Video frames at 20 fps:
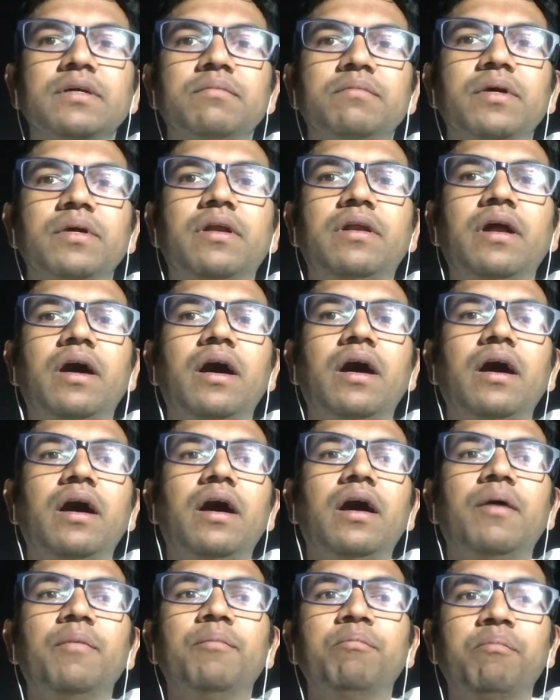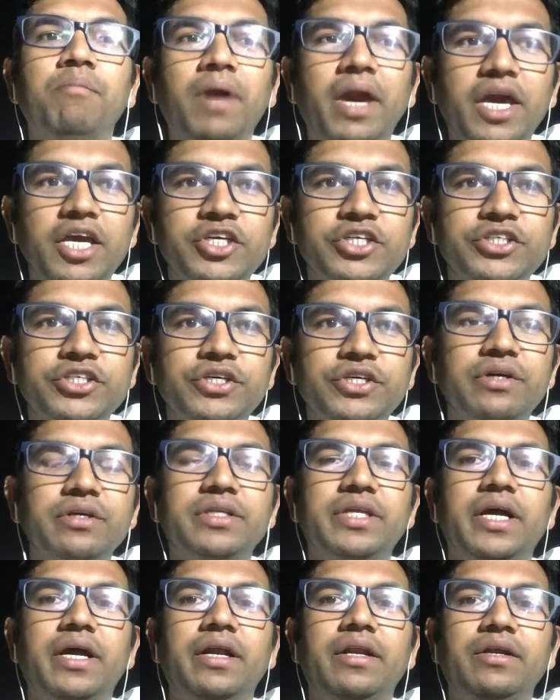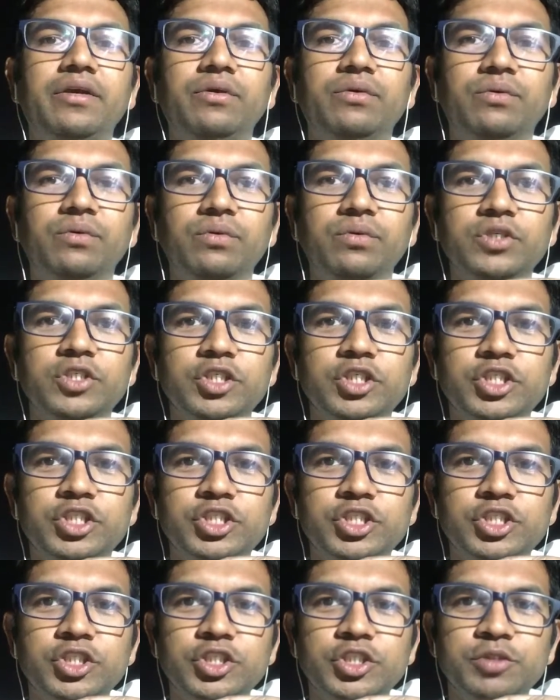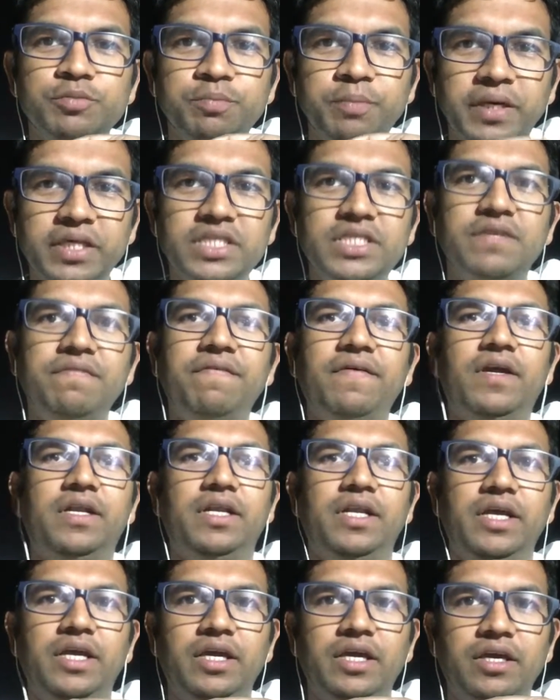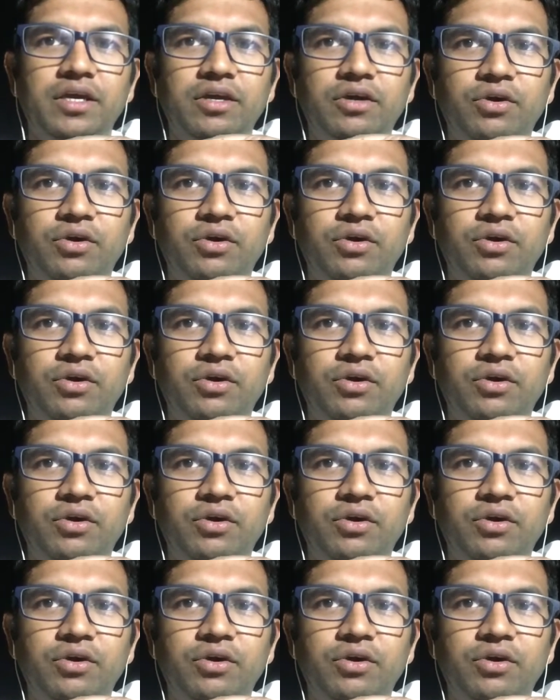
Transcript: But make sure that you specifically